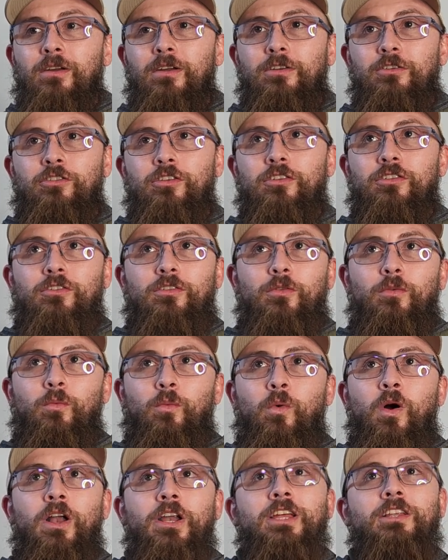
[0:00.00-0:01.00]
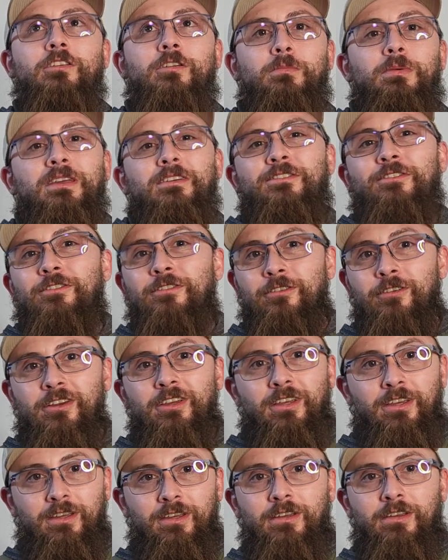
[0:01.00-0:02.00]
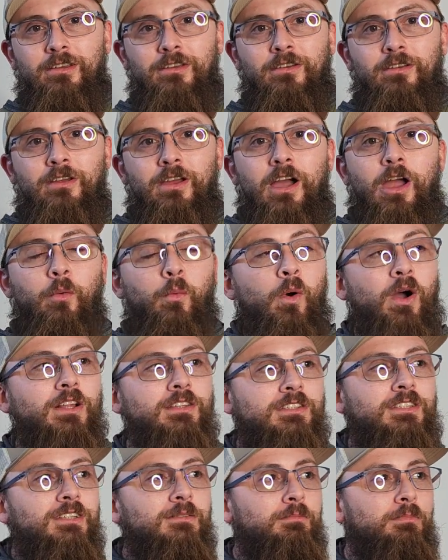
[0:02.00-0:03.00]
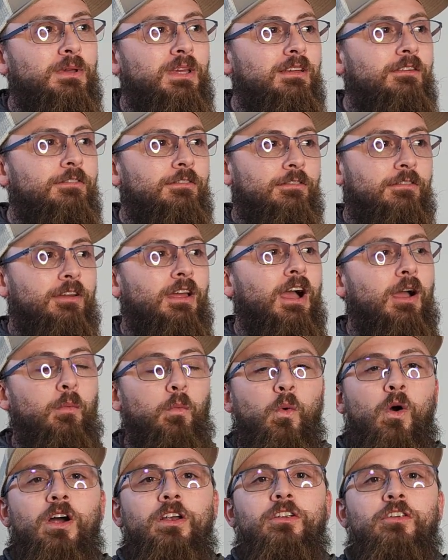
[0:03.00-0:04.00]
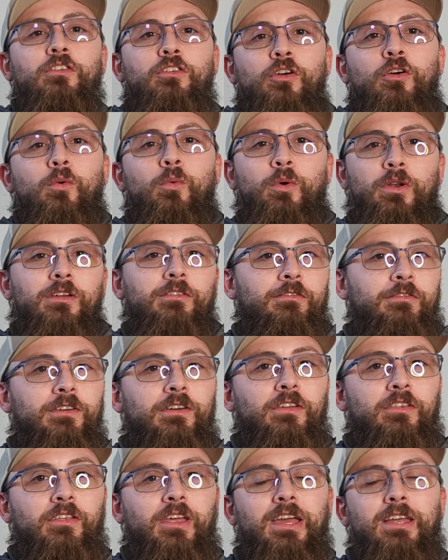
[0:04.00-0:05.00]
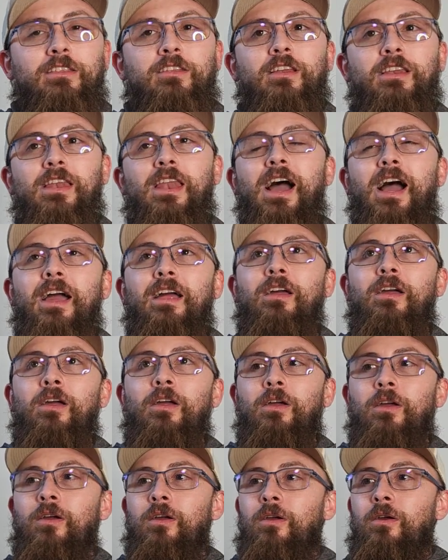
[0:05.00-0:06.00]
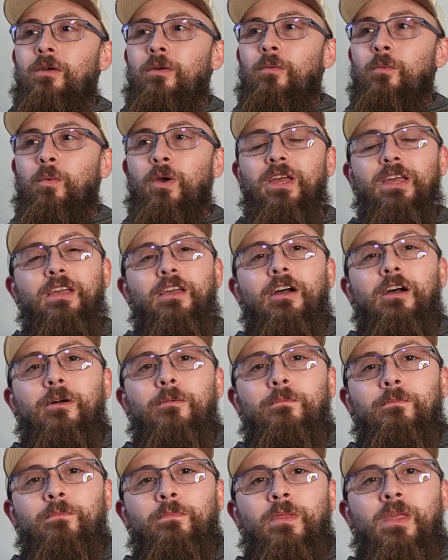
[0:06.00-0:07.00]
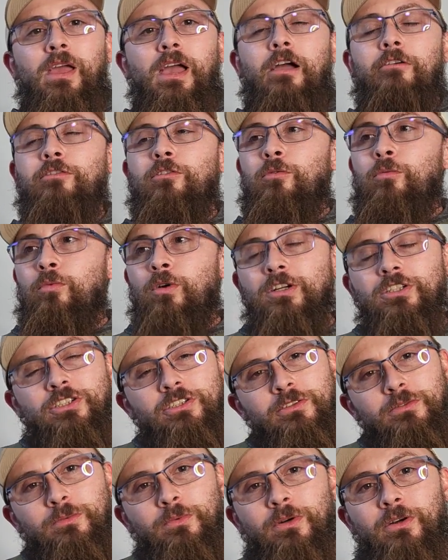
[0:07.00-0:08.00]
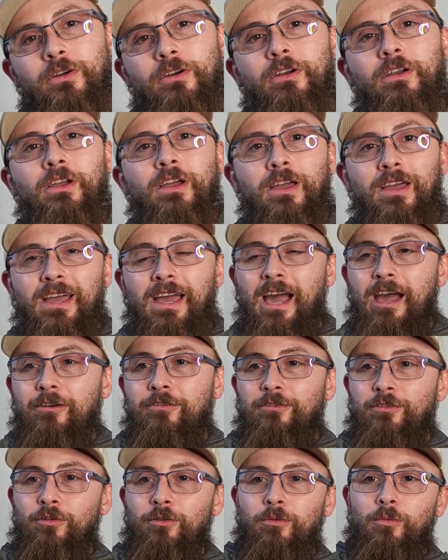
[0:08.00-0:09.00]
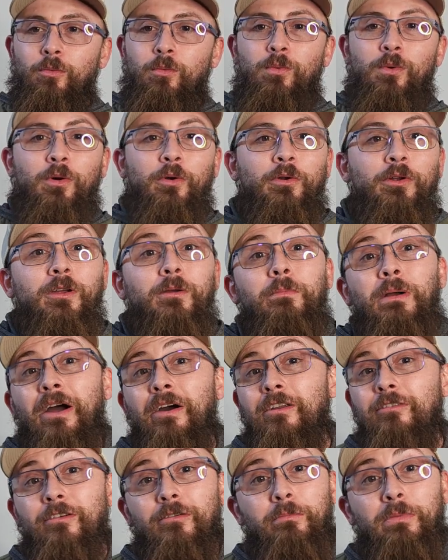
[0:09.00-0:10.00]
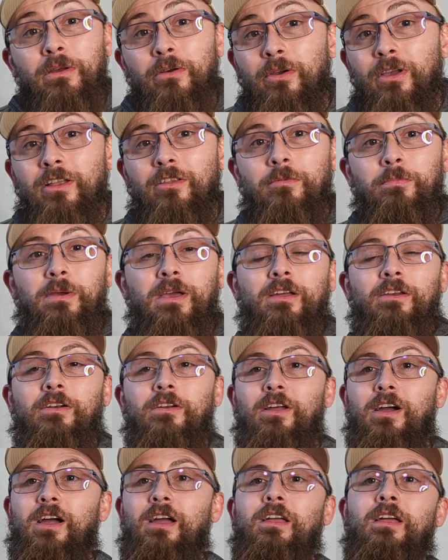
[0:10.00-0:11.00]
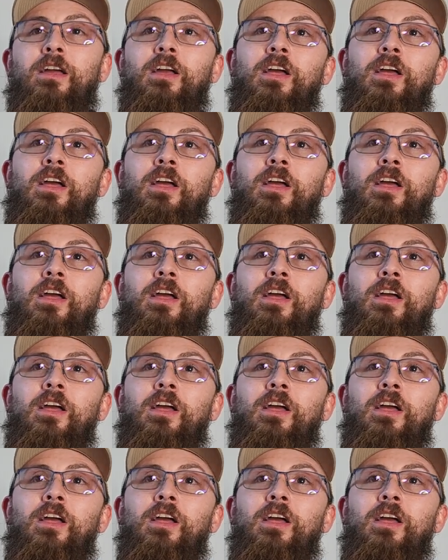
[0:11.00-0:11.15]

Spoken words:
just wanting to be free. I want to be free. I want to know what it feels like to not wake up, have to rush to work, have to worry about if a bill gets paid or not.